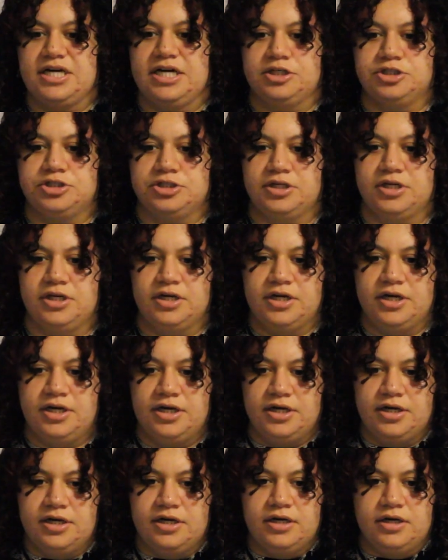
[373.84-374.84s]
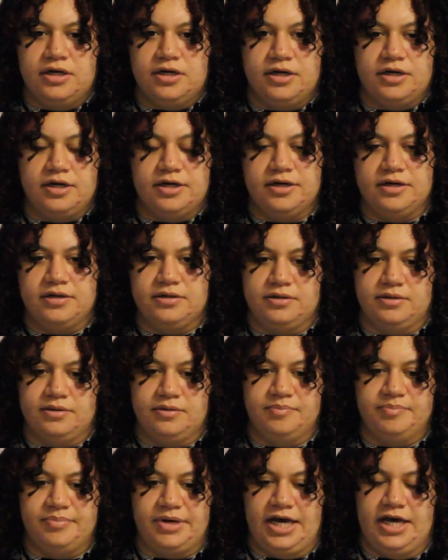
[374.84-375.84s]
actually
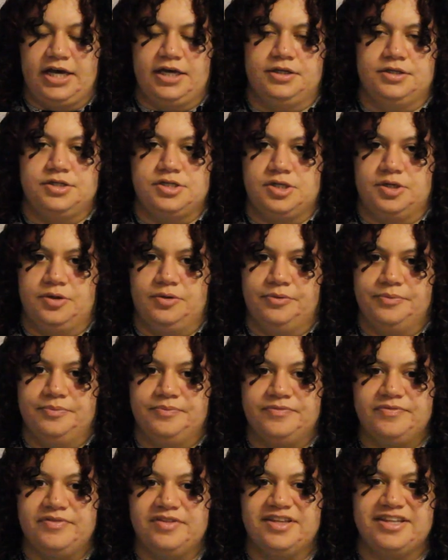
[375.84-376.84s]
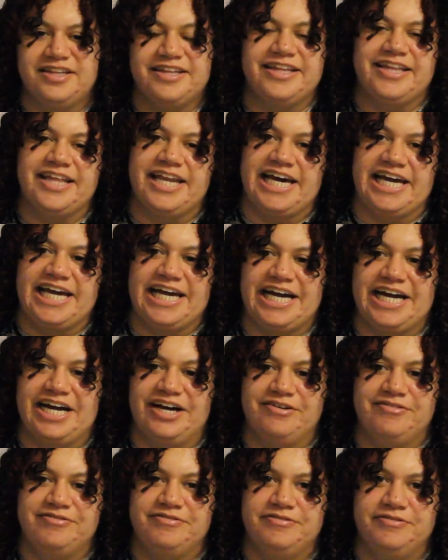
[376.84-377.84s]
behind you that I
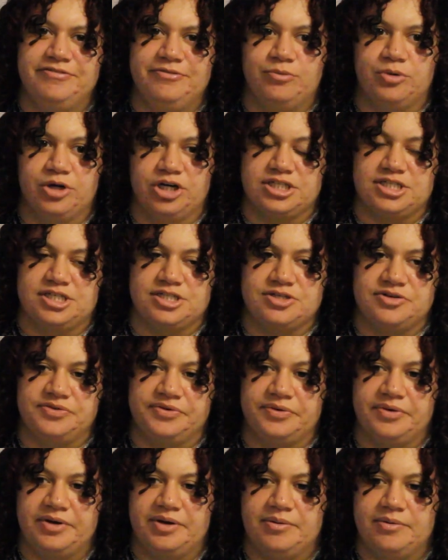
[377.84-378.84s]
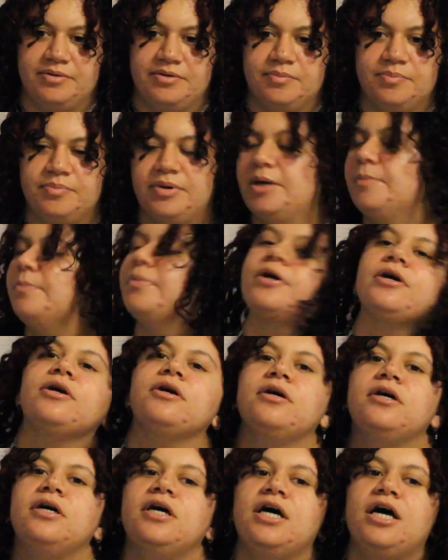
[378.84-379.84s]
have worked on tone gray paper.
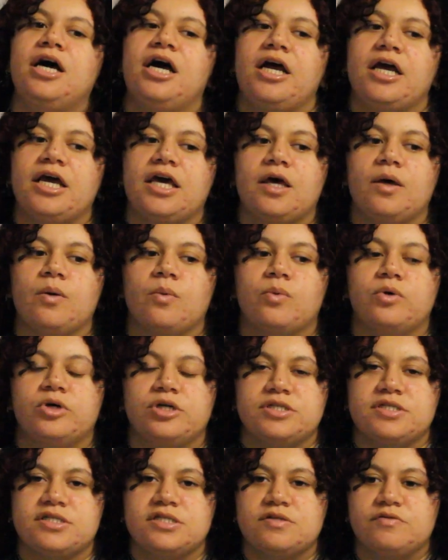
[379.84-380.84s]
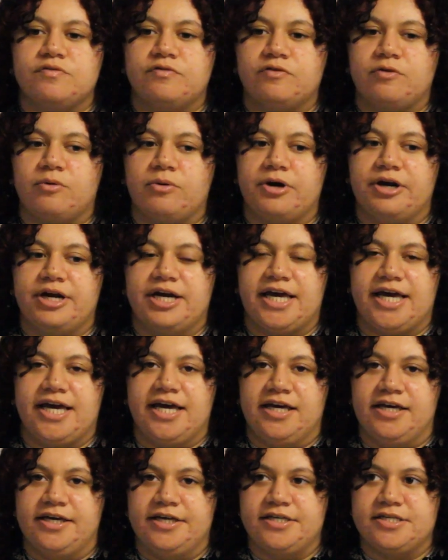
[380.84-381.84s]
It was for
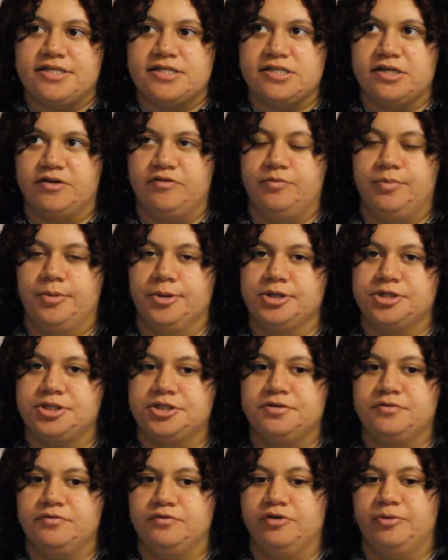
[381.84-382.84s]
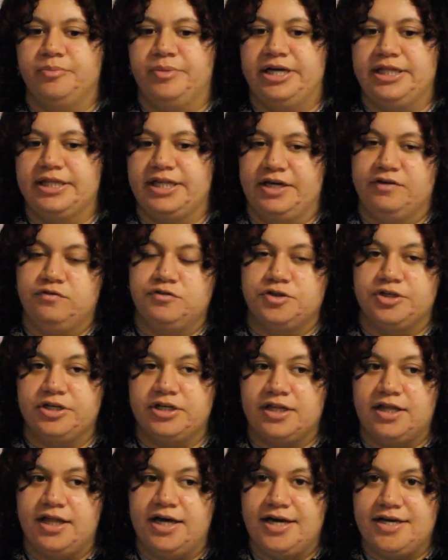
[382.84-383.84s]
a self-portrait for my life drawing
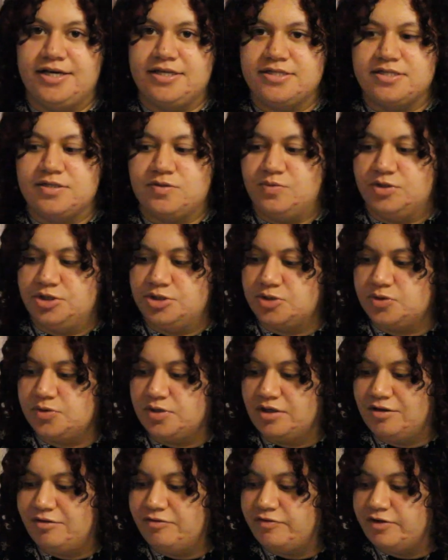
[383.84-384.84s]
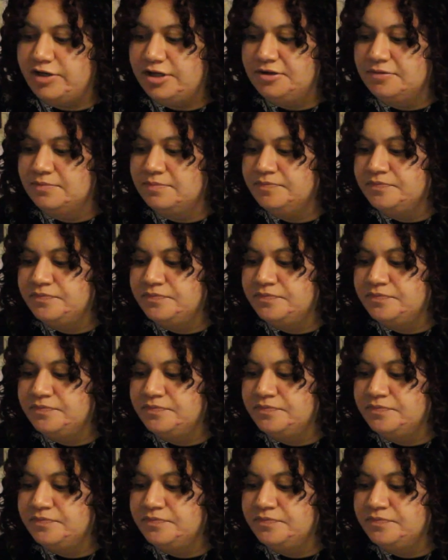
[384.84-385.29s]
class, which is really fun.